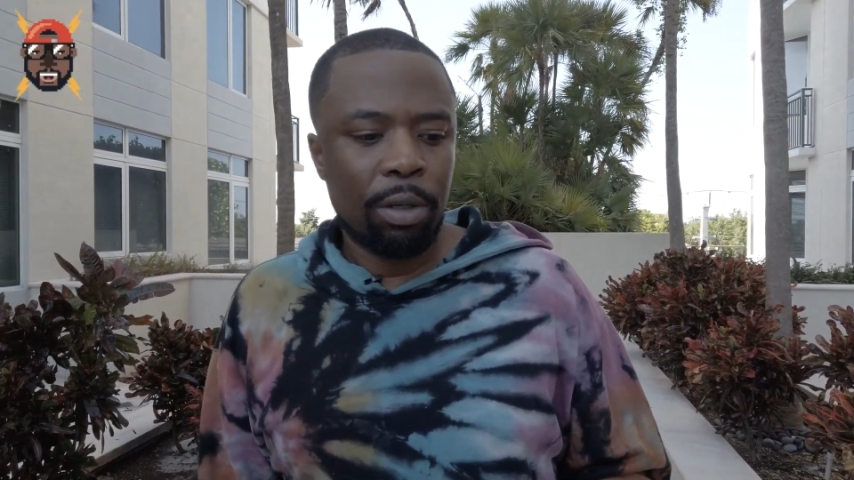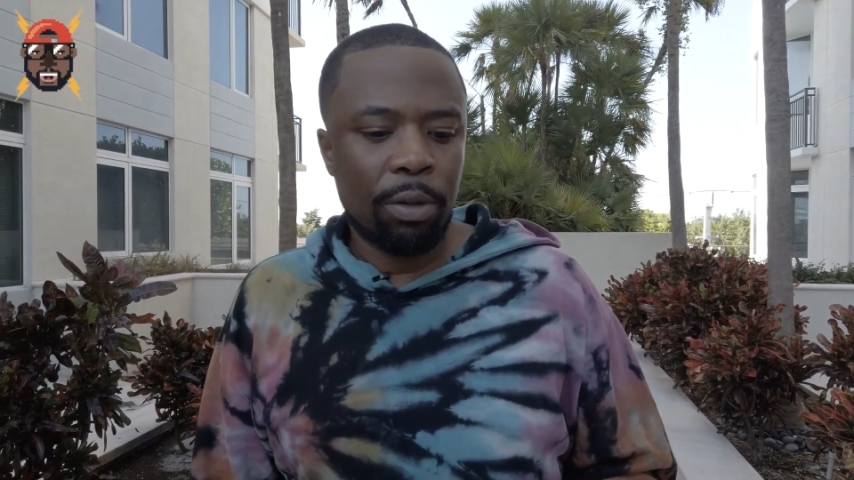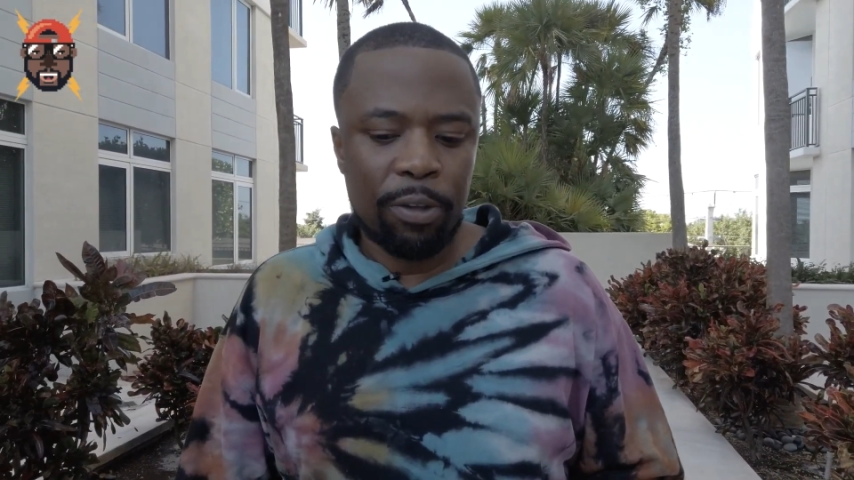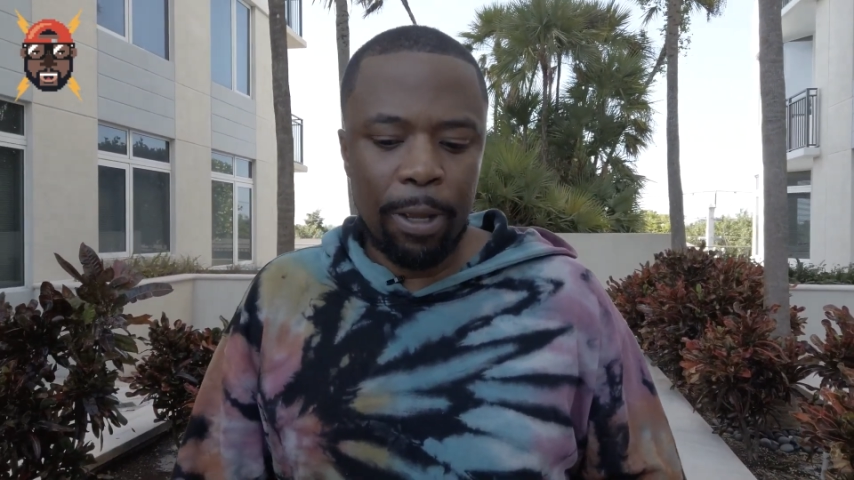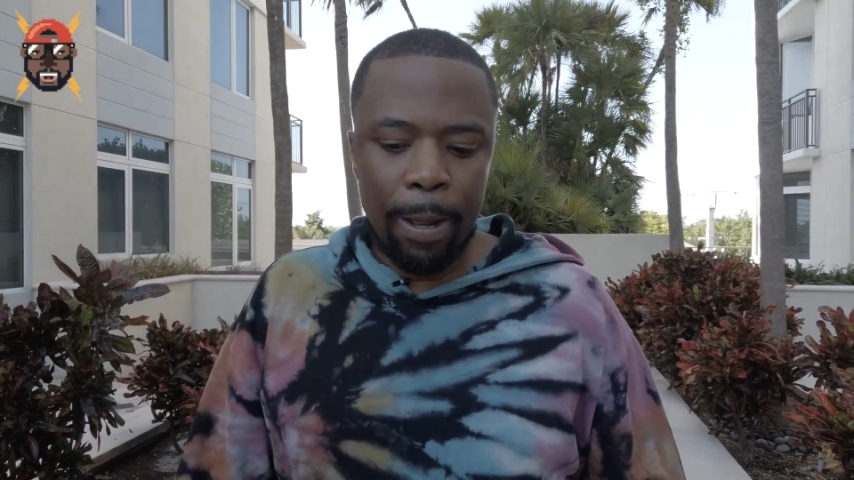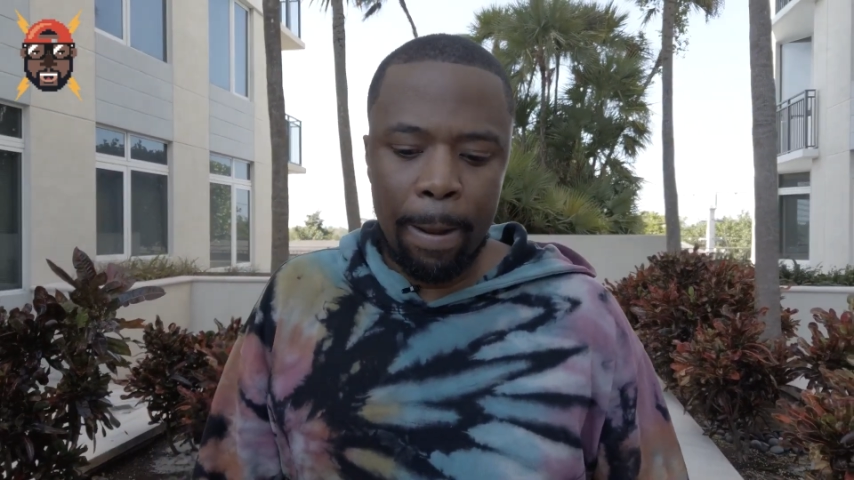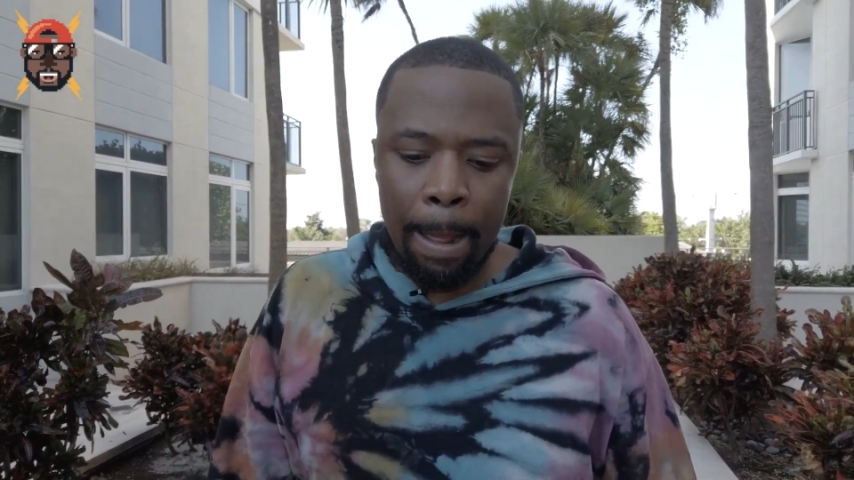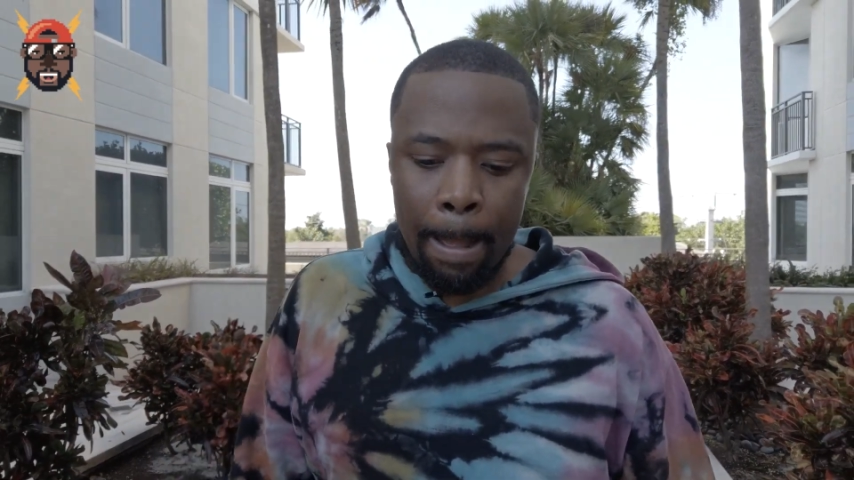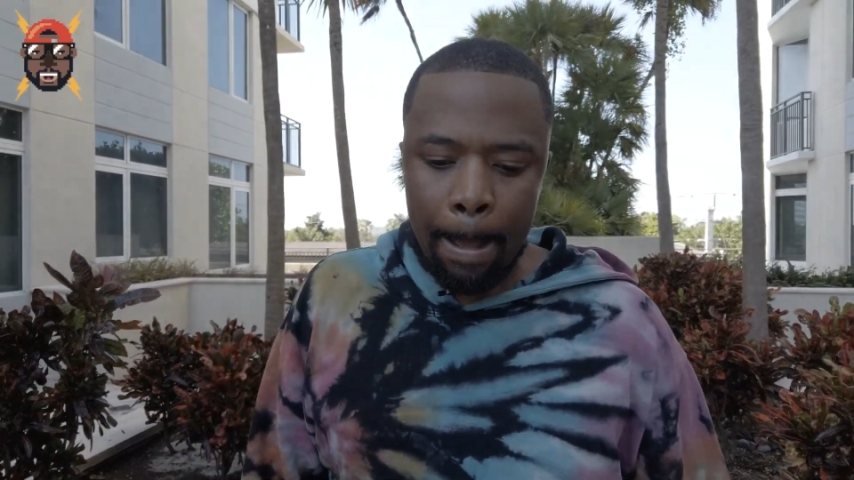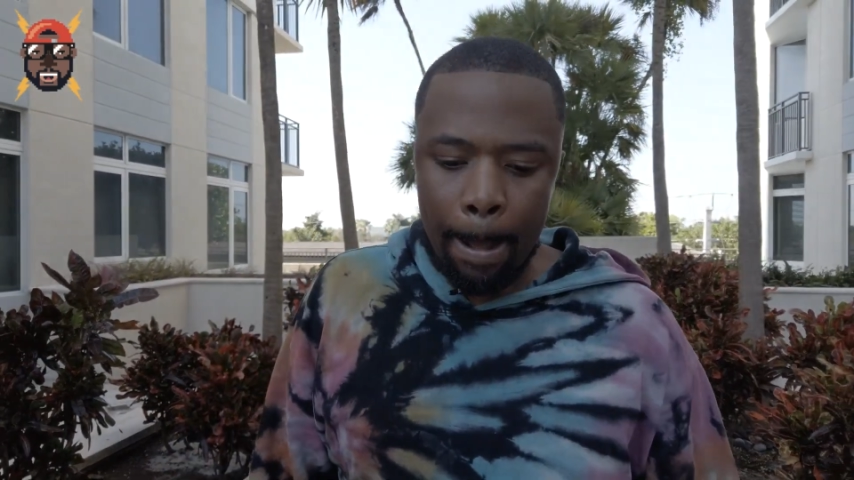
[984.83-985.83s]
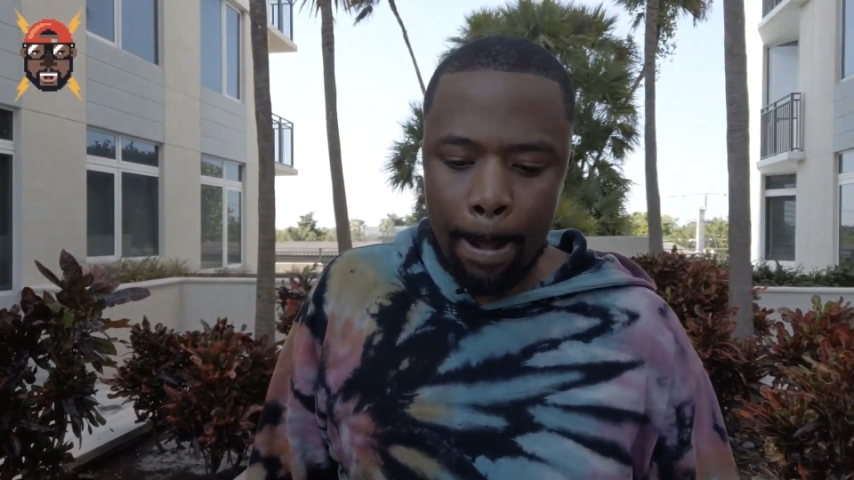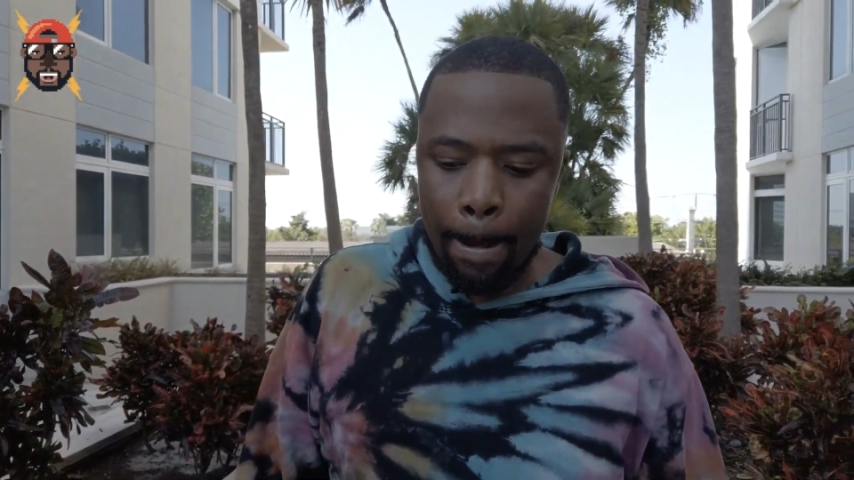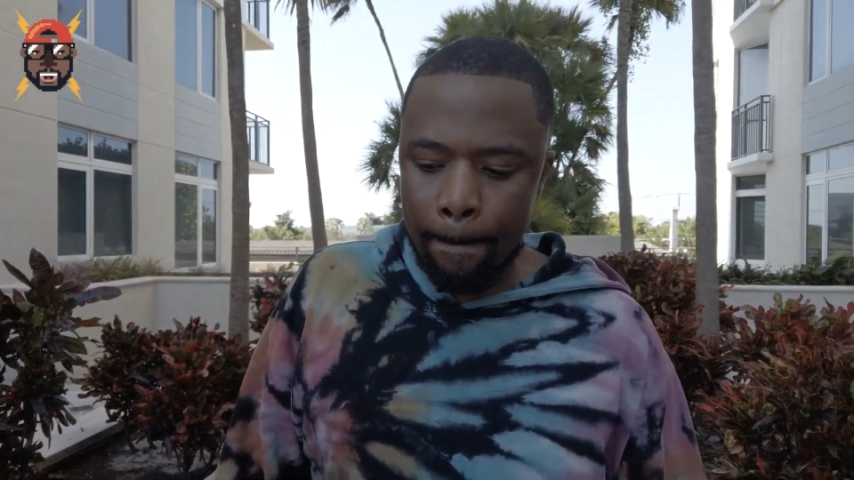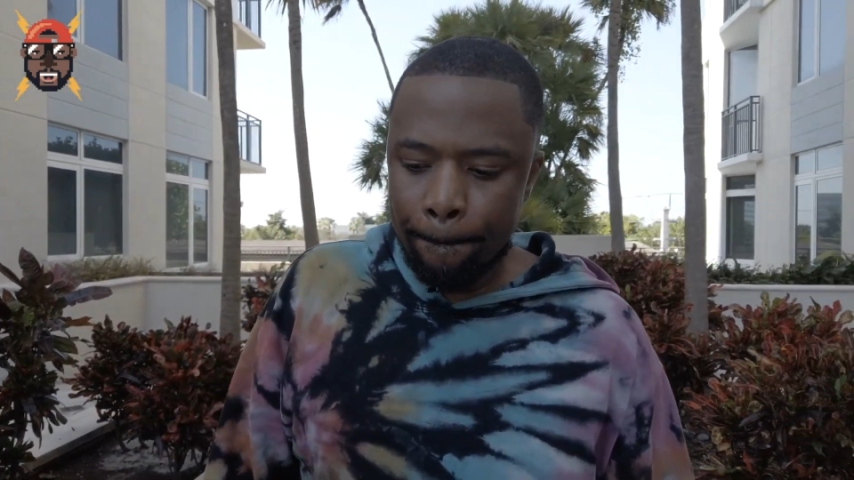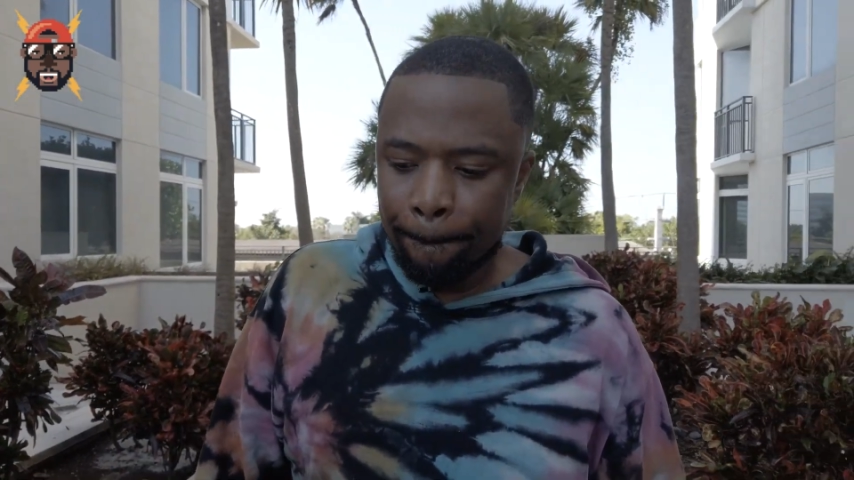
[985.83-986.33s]
You know what I'm
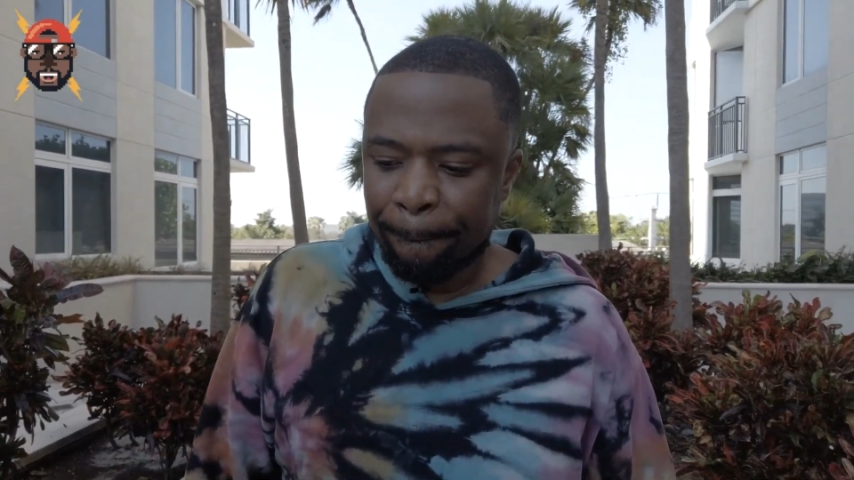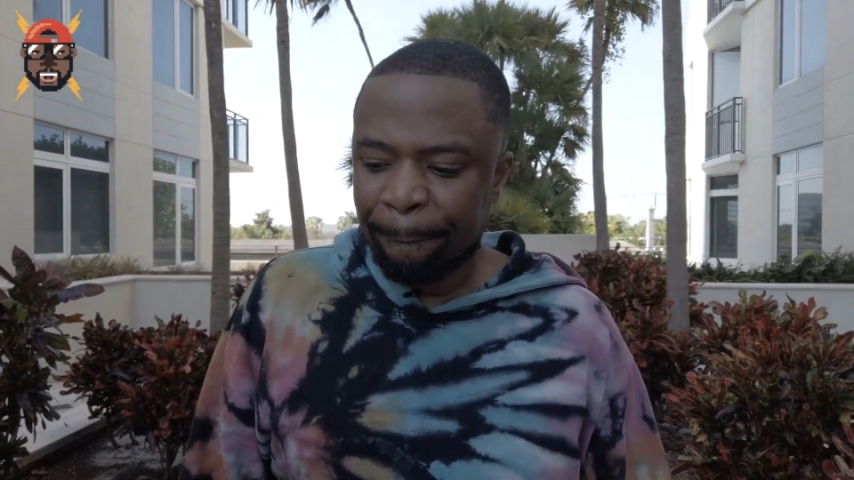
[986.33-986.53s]
saying?